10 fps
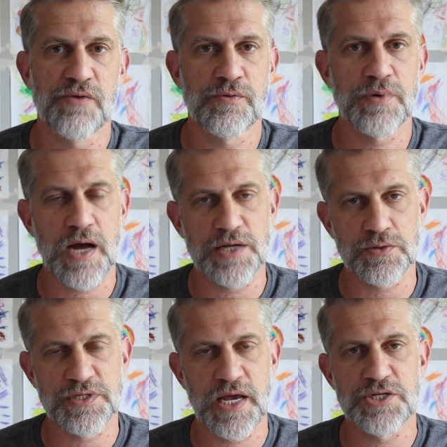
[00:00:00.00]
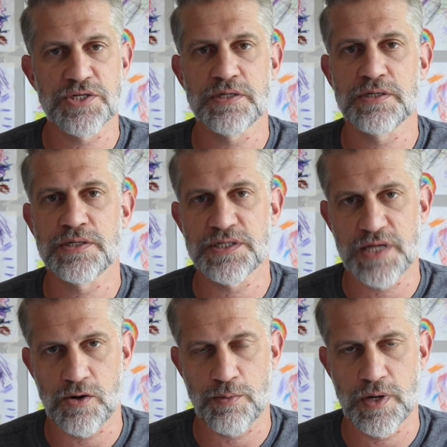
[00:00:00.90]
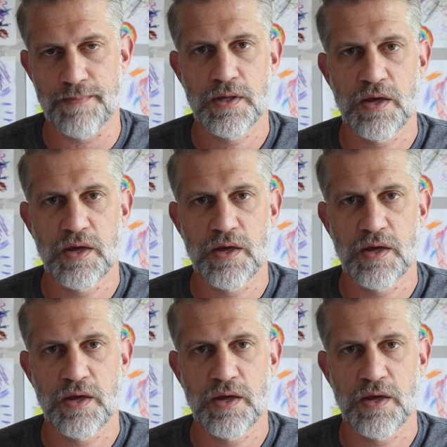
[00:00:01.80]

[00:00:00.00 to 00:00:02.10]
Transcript: from consultation to settlement.